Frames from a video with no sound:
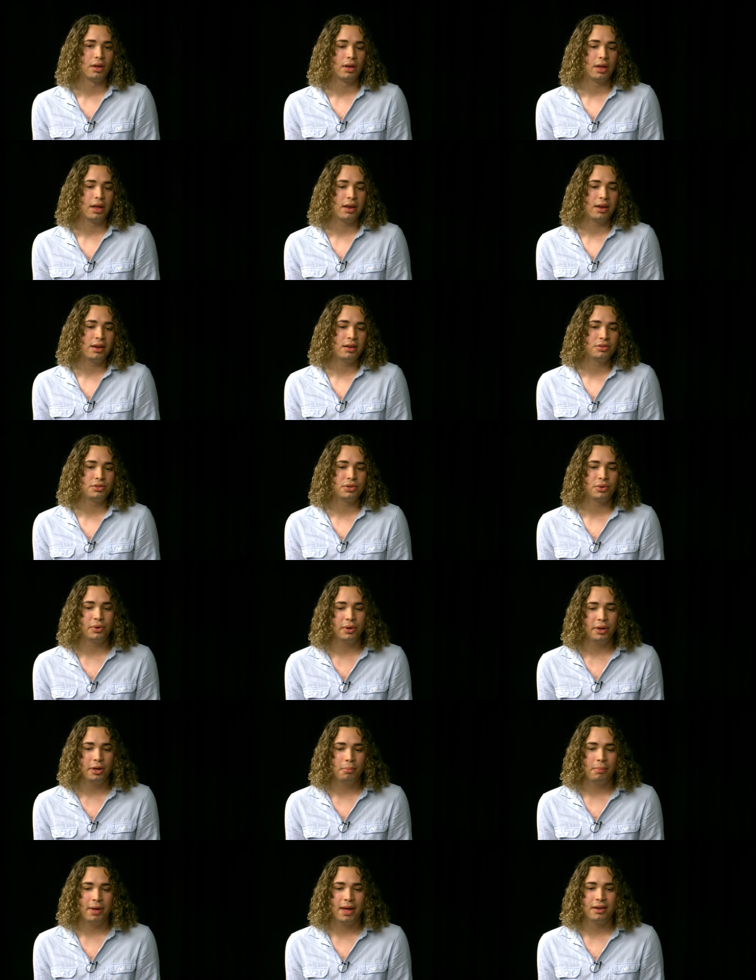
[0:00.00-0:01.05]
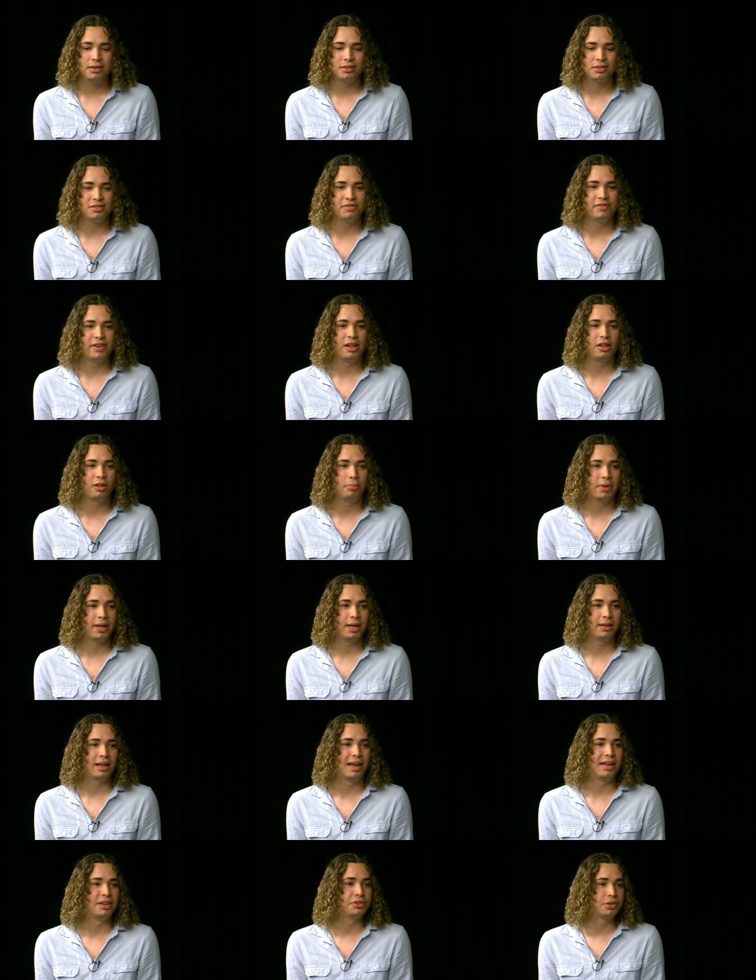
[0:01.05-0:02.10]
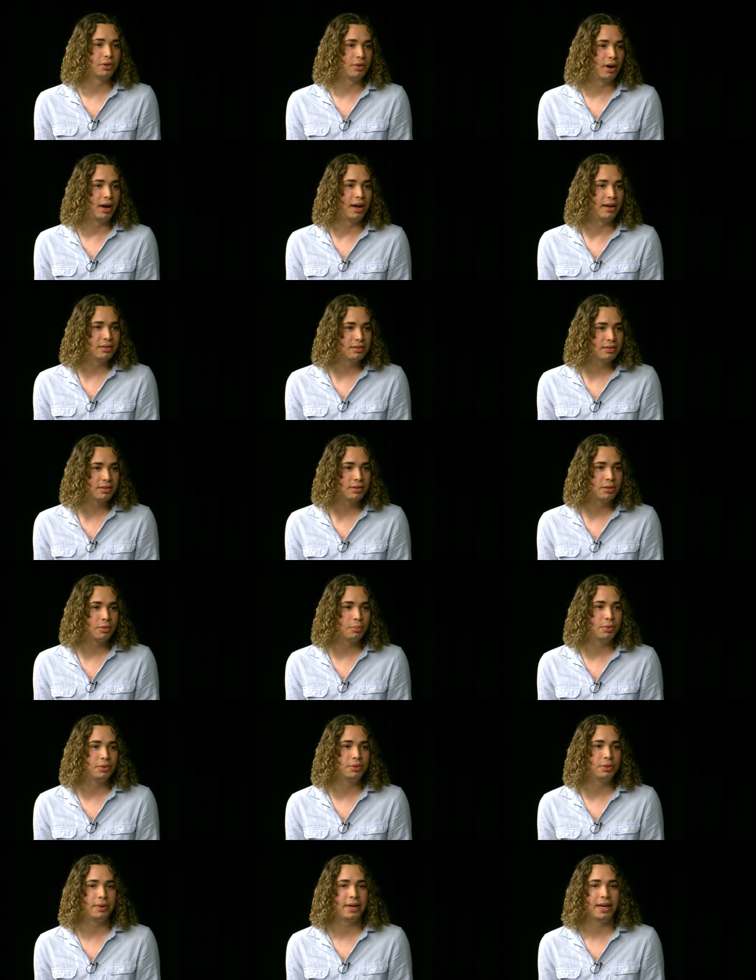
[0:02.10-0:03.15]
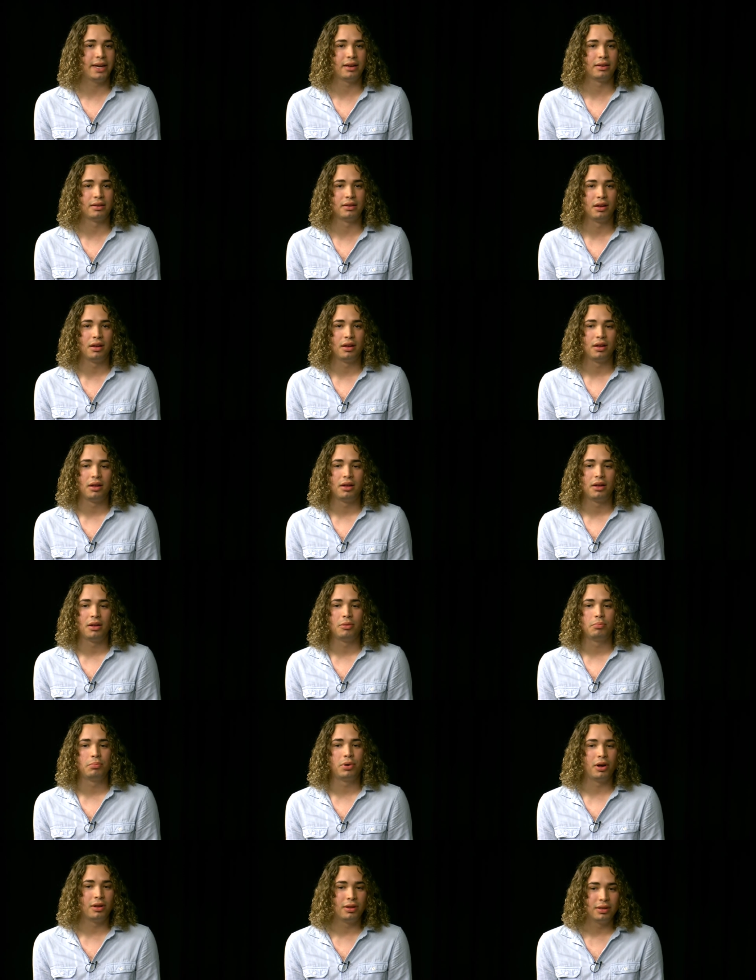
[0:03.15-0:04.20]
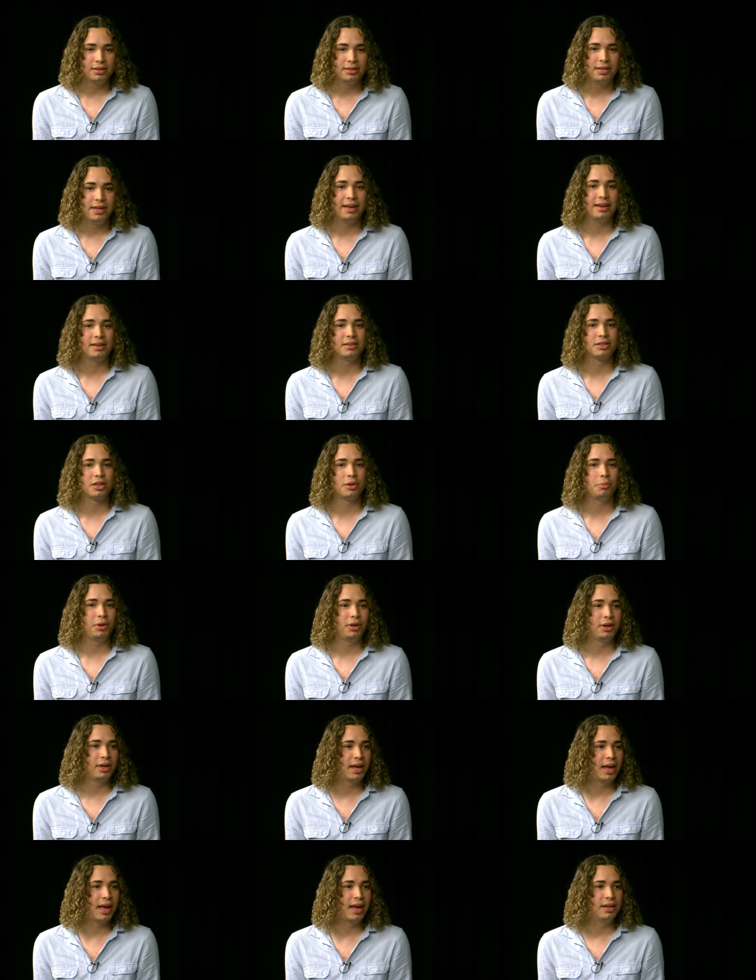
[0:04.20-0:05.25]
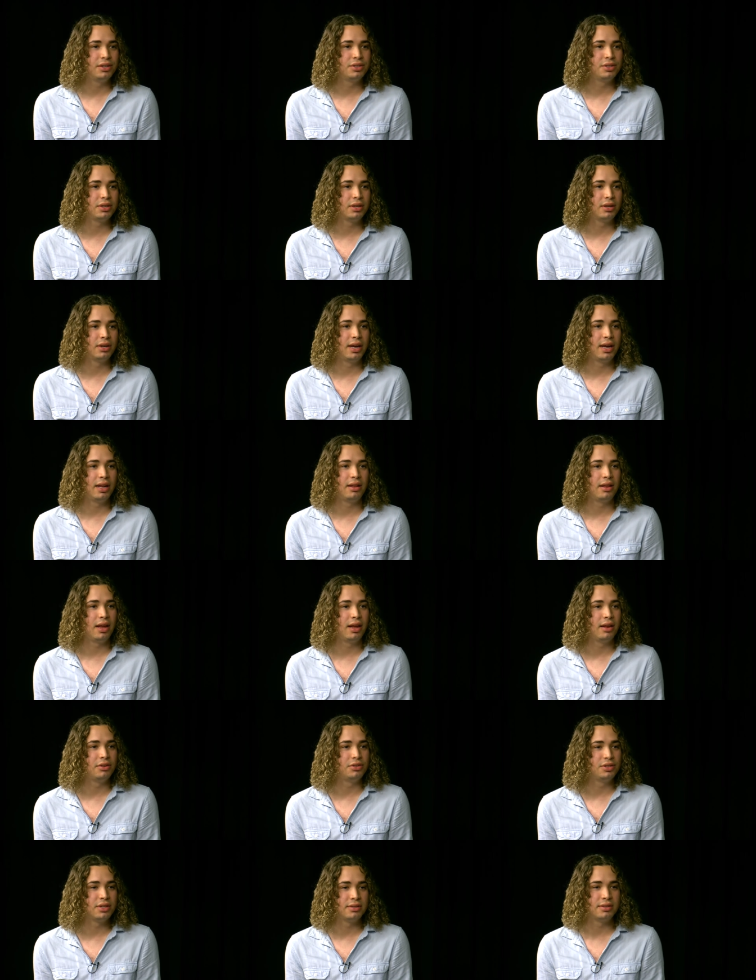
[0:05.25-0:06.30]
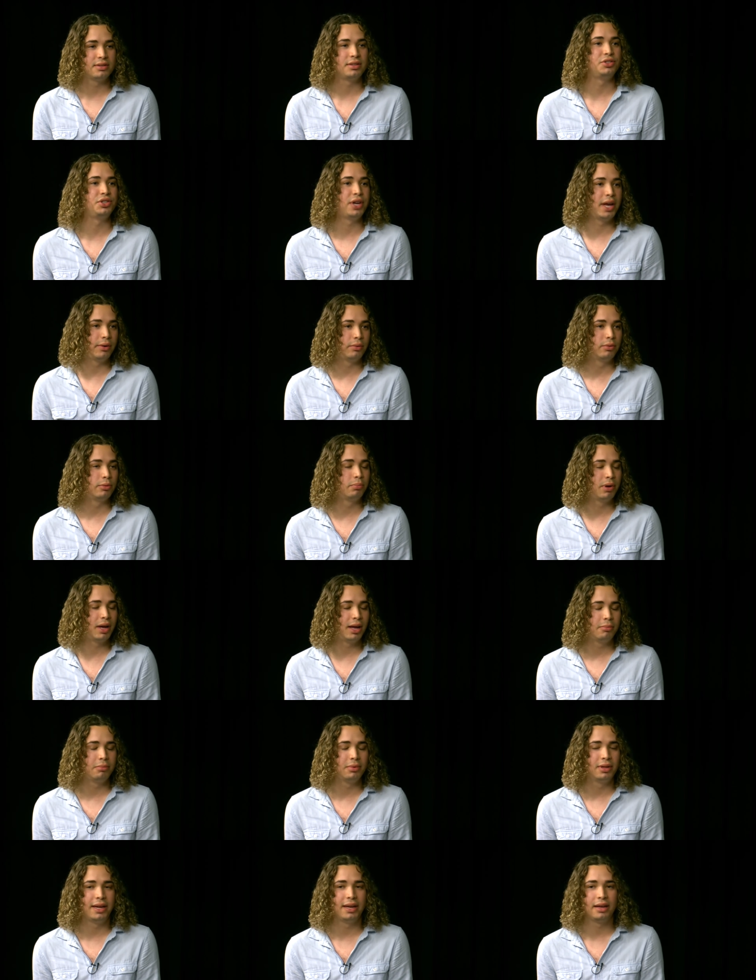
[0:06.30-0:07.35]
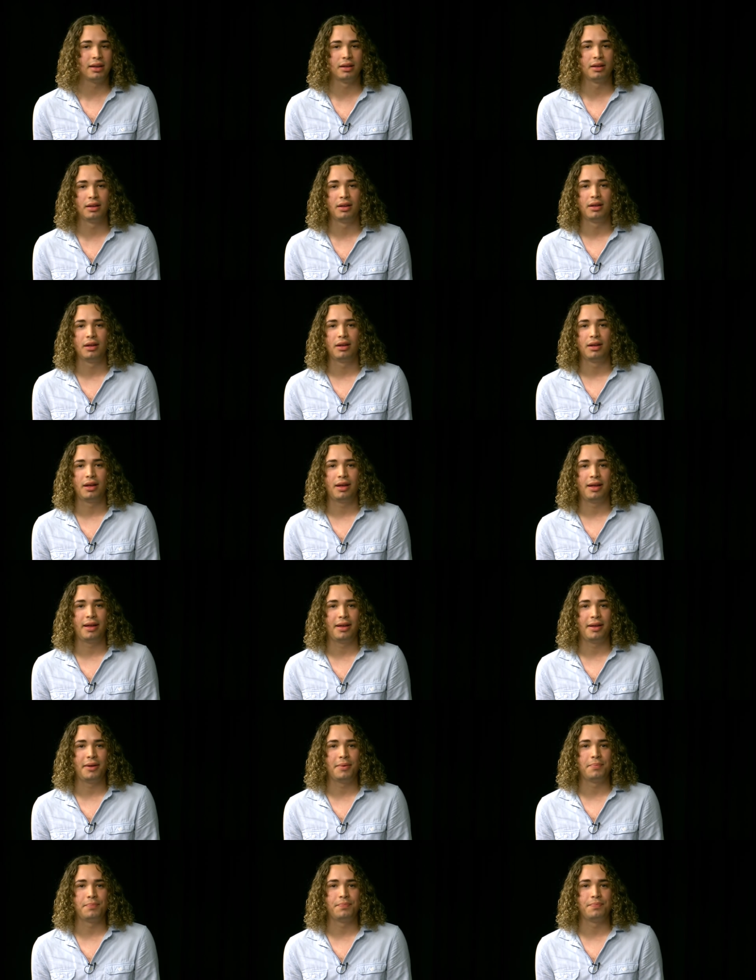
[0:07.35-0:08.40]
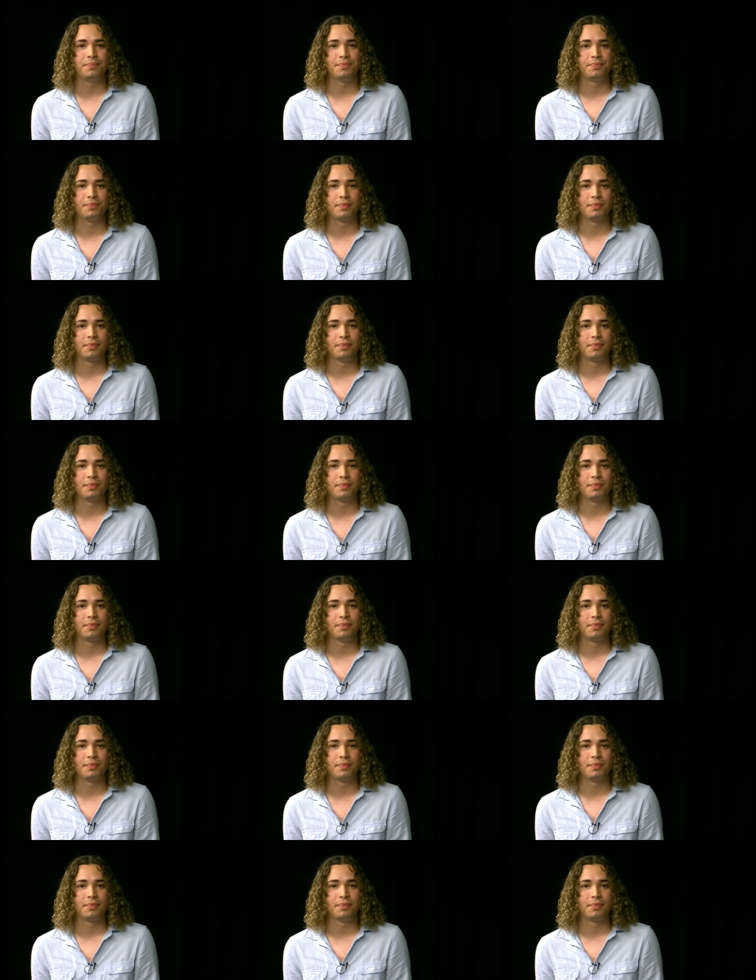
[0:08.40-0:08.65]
And in talking about developing that trust between politics, communication, and then just the general public. Um,